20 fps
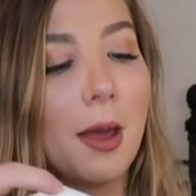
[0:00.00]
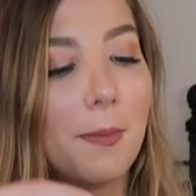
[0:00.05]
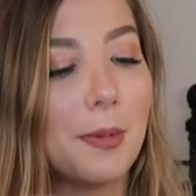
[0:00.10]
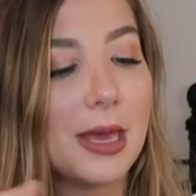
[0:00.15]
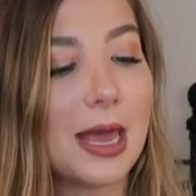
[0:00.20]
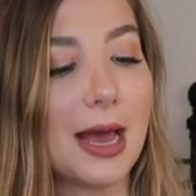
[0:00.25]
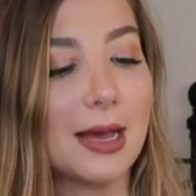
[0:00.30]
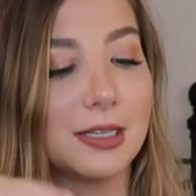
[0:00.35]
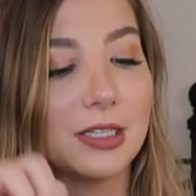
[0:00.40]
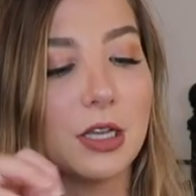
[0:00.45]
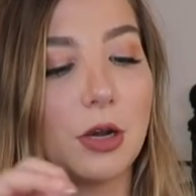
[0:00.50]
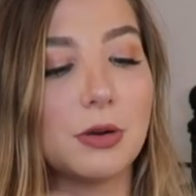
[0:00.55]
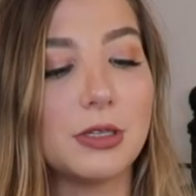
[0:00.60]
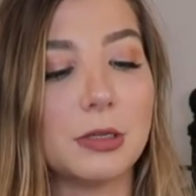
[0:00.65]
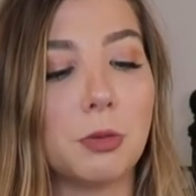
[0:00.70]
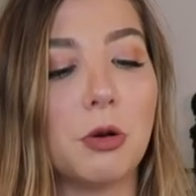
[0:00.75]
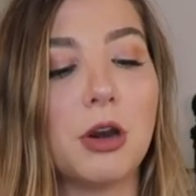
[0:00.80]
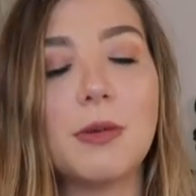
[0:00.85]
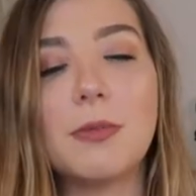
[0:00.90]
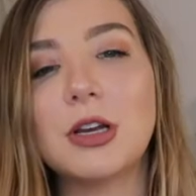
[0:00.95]
But yeah, so
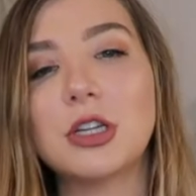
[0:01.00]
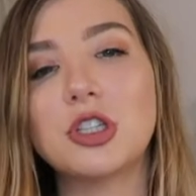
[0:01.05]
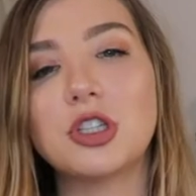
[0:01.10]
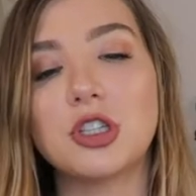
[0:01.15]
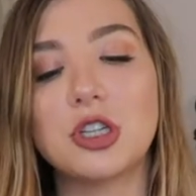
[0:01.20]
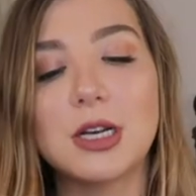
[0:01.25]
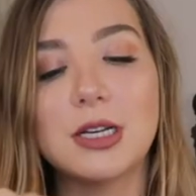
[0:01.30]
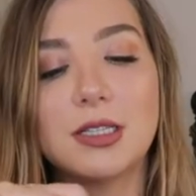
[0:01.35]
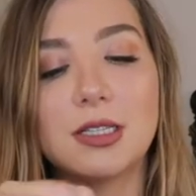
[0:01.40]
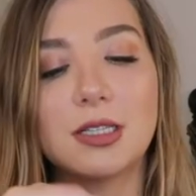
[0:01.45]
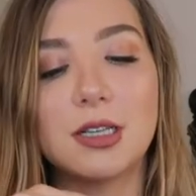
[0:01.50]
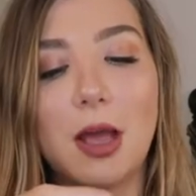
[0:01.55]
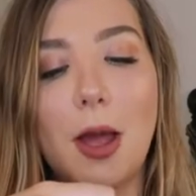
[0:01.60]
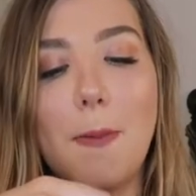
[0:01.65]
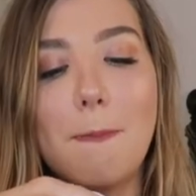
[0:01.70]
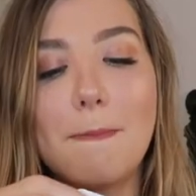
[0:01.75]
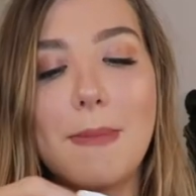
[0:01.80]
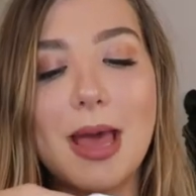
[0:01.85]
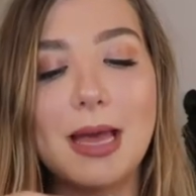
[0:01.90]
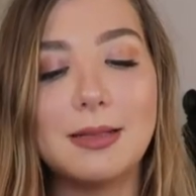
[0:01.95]
it's pretty much just
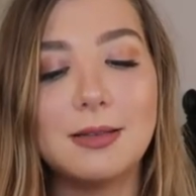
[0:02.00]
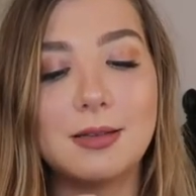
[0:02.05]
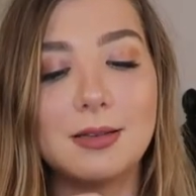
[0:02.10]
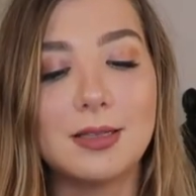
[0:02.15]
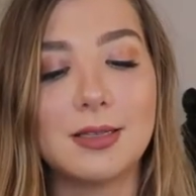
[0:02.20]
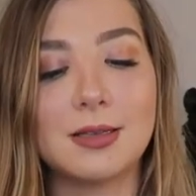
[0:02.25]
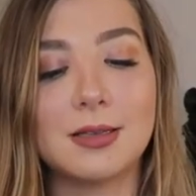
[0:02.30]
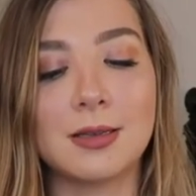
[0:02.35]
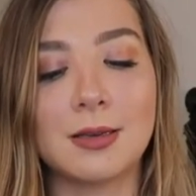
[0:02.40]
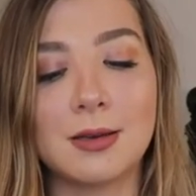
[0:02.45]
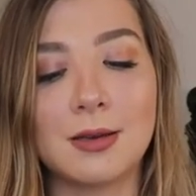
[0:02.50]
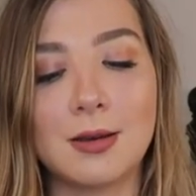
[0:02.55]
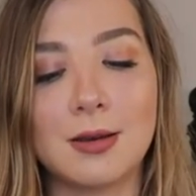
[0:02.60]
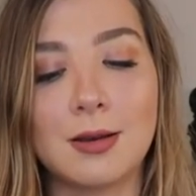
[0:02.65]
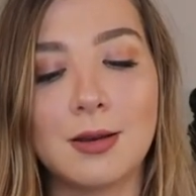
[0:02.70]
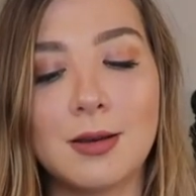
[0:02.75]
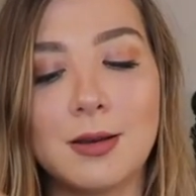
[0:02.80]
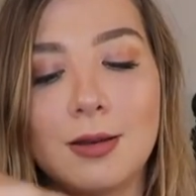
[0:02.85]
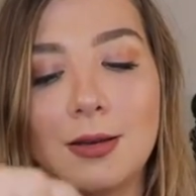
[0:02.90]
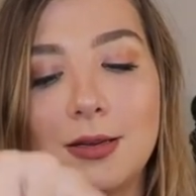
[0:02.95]
a men's
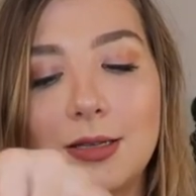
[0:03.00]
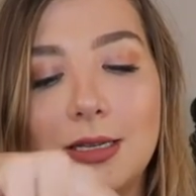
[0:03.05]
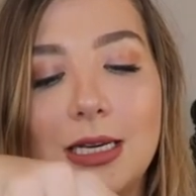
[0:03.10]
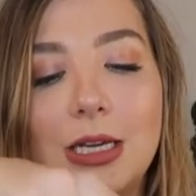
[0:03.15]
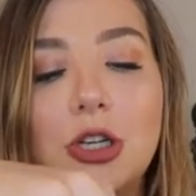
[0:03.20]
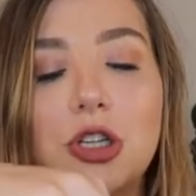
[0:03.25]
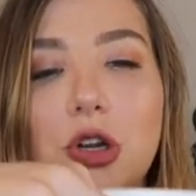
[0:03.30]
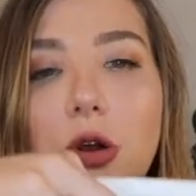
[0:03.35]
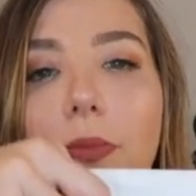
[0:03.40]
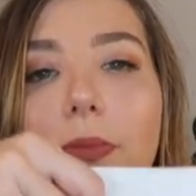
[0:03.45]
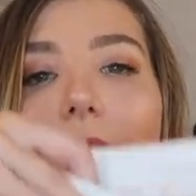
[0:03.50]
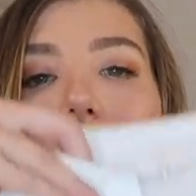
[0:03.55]
t-shirt